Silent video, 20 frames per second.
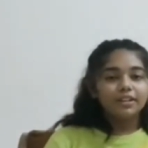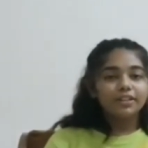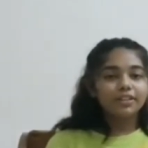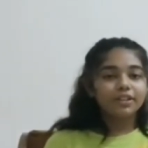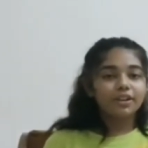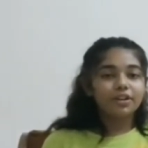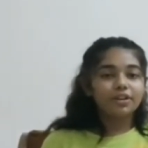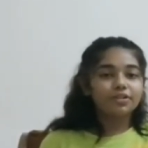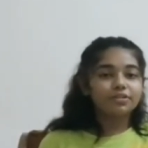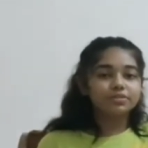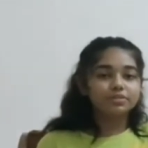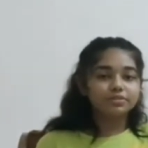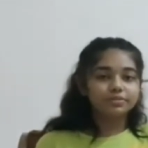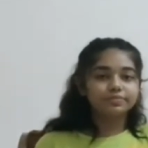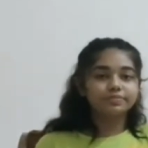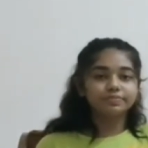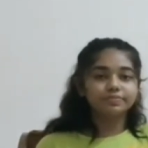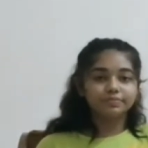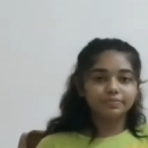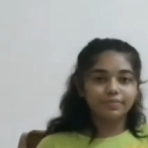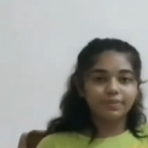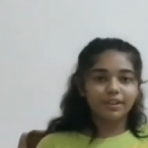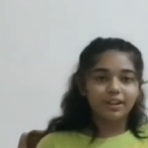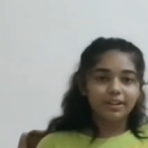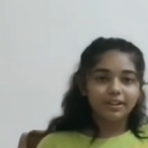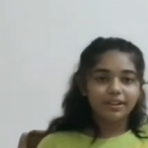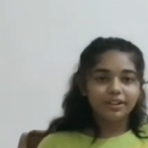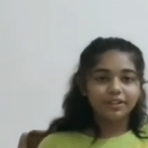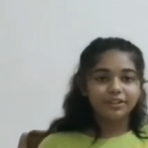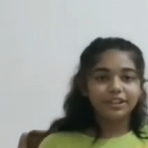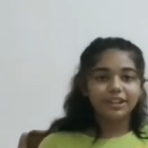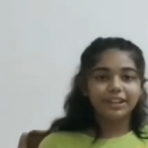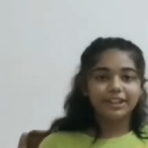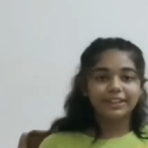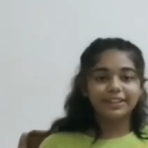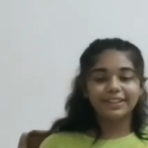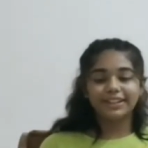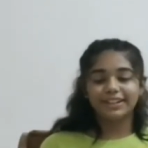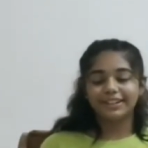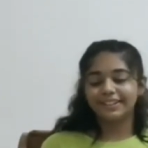So you
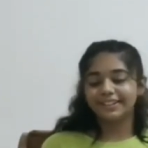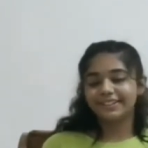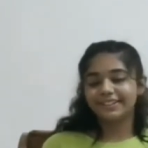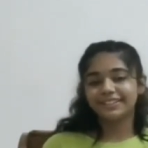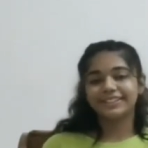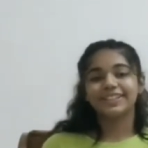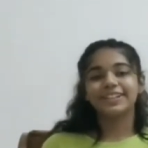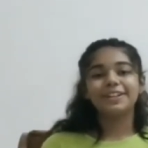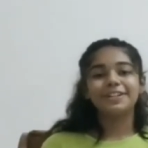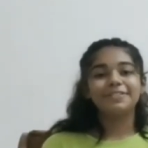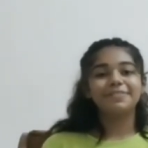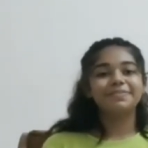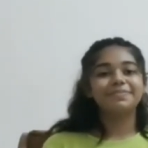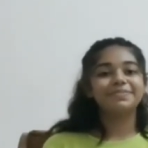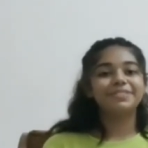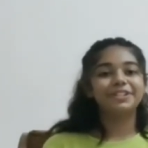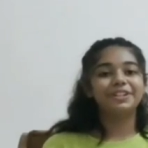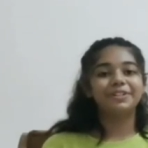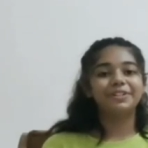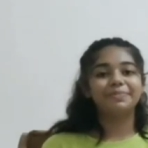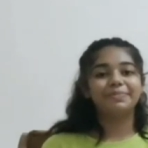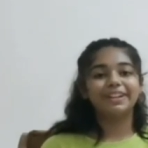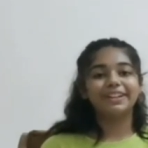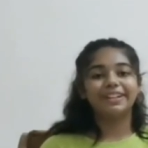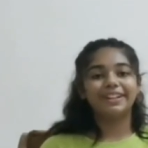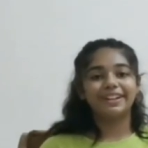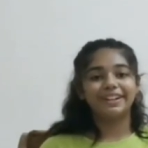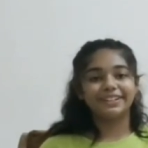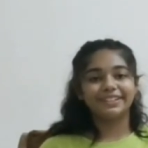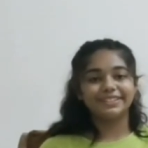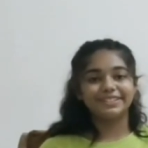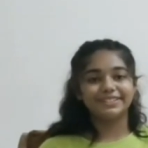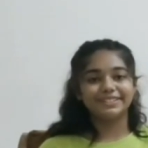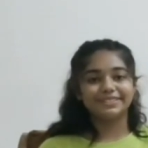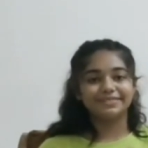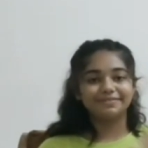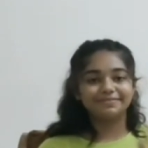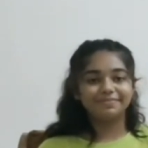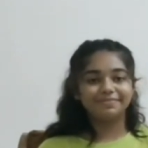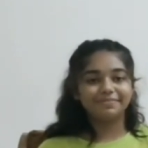need more bigger
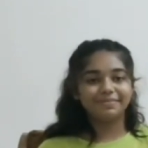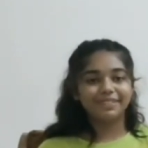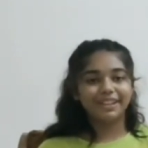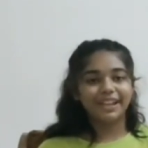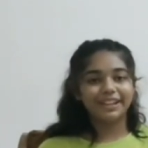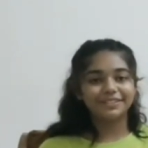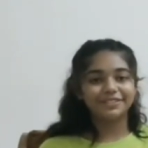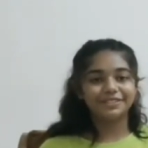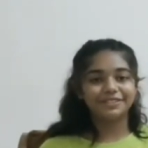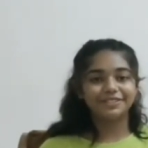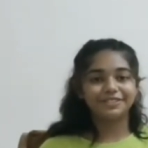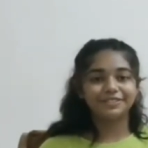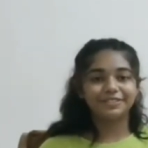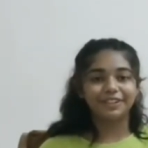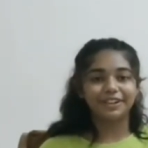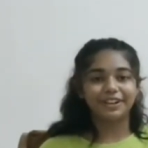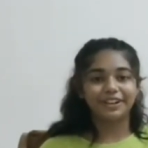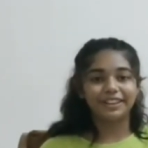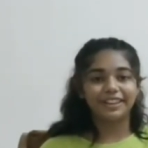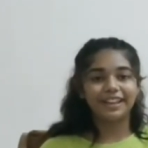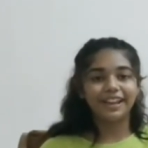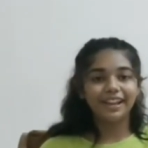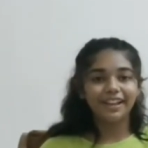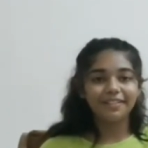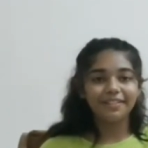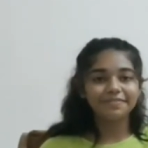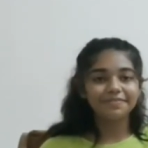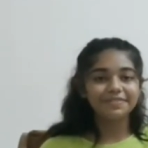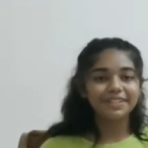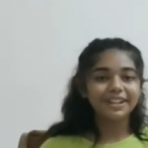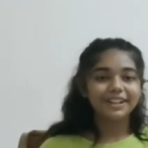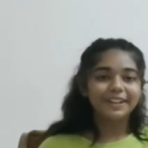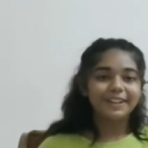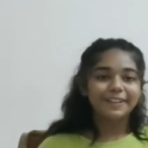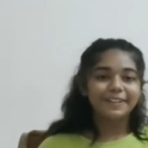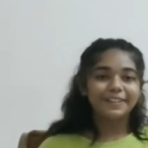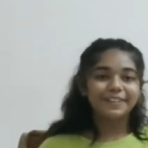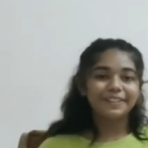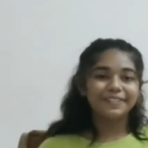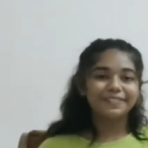cage for them.
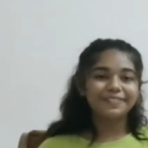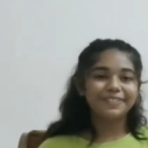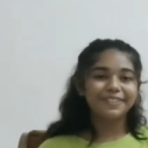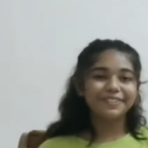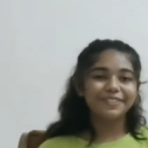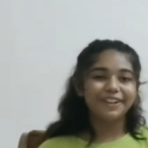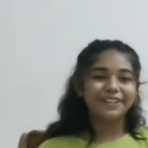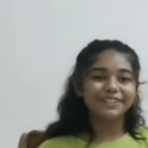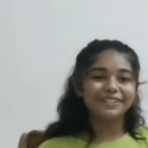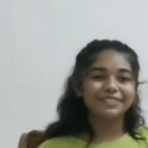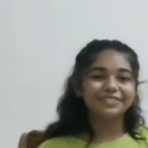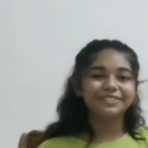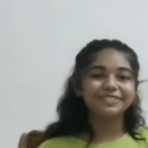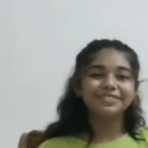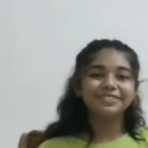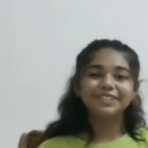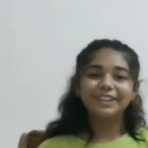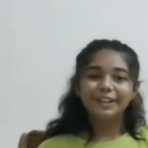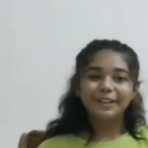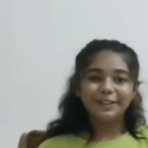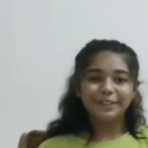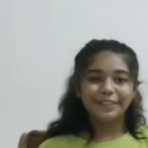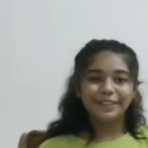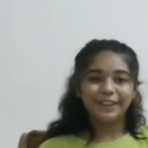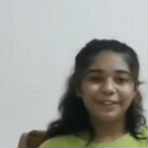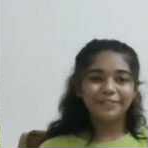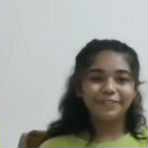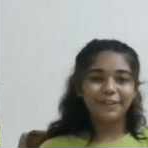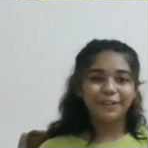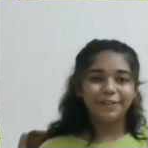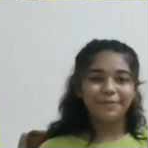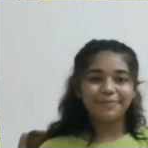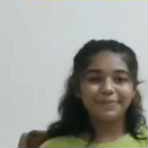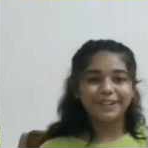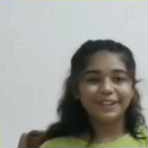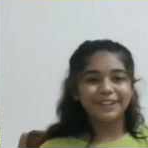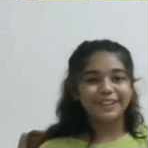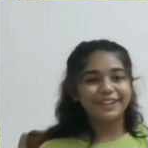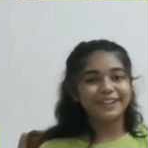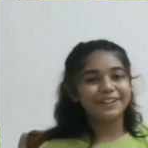So if you want to save your
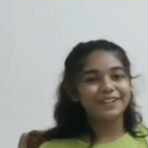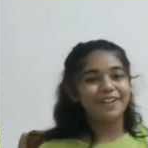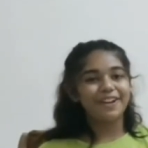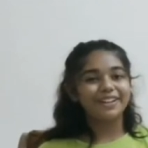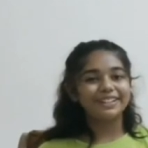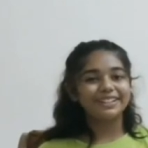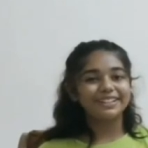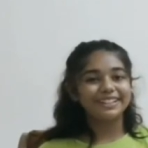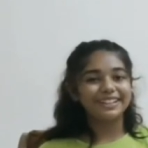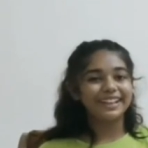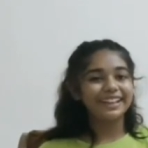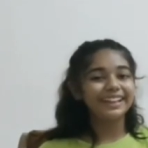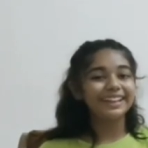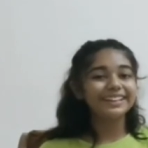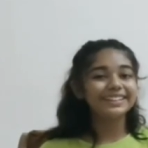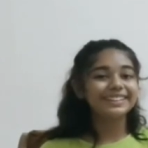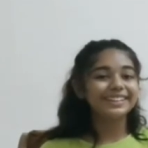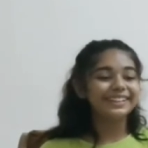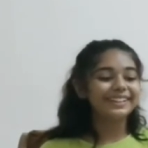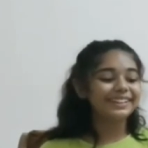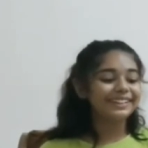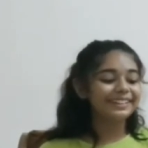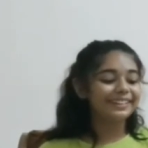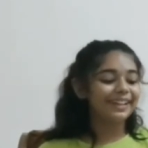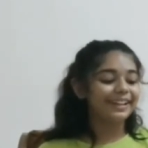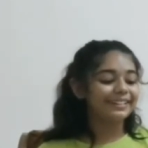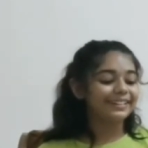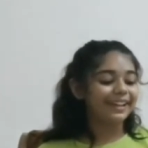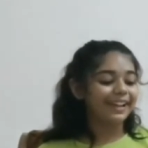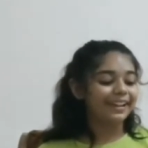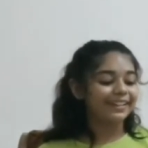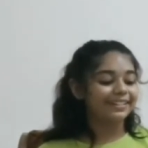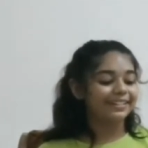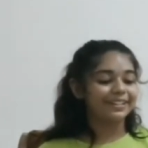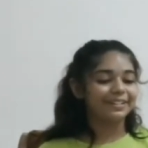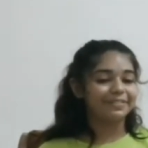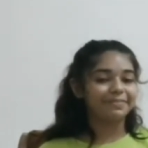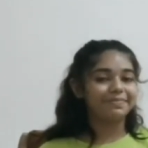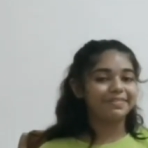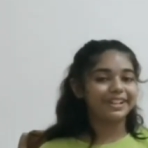money on cages, then get
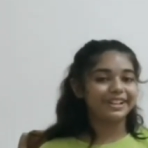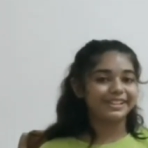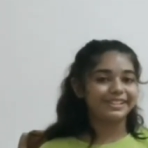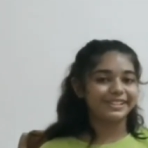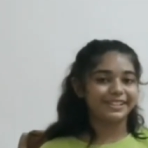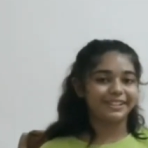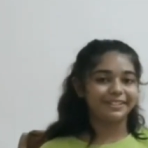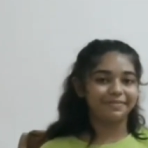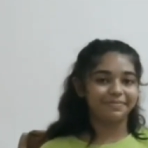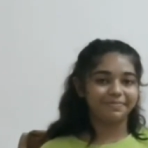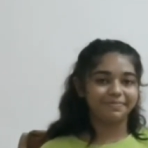a budgie.